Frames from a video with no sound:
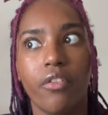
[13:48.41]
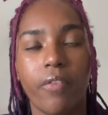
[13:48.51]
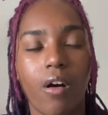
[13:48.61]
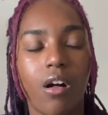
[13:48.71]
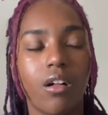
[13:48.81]

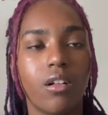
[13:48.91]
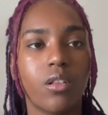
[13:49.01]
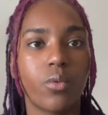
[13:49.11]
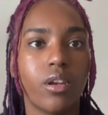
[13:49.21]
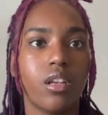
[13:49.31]
fall
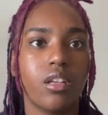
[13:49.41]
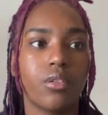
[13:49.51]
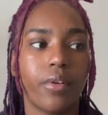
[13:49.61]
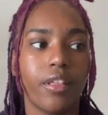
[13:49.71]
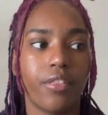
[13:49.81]

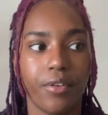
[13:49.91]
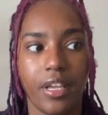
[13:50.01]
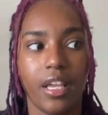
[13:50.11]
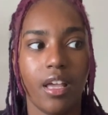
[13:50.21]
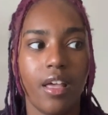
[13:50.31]

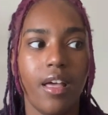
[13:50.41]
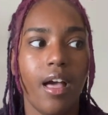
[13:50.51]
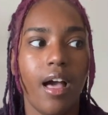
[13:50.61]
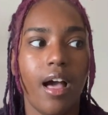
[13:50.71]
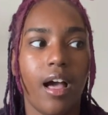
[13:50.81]
2023.
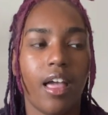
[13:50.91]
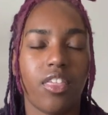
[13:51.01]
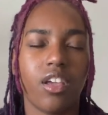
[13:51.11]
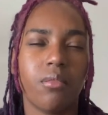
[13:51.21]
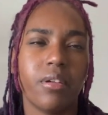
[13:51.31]
I
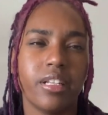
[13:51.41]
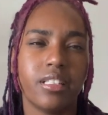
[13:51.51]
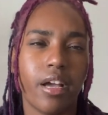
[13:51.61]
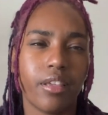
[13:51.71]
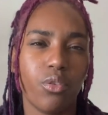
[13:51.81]
think I'm gonna
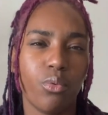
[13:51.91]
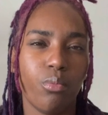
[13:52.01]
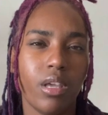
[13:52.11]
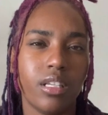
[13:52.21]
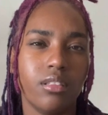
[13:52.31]

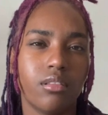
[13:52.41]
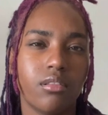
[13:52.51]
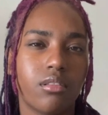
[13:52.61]
document